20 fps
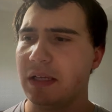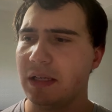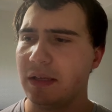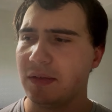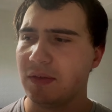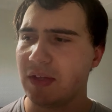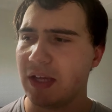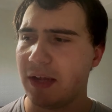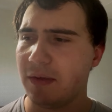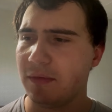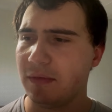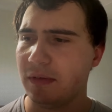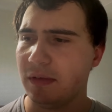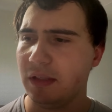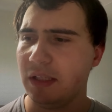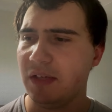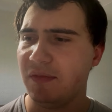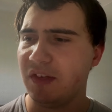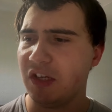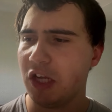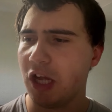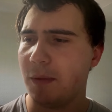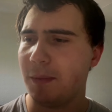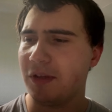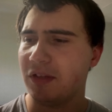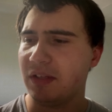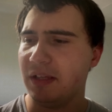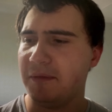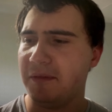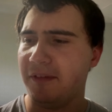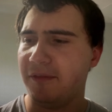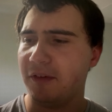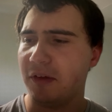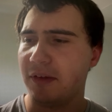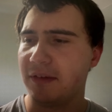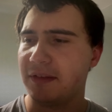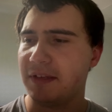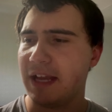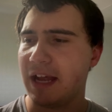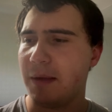So leave your comments, leave your
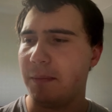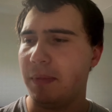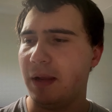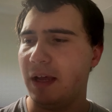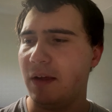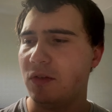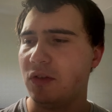thoughts down below.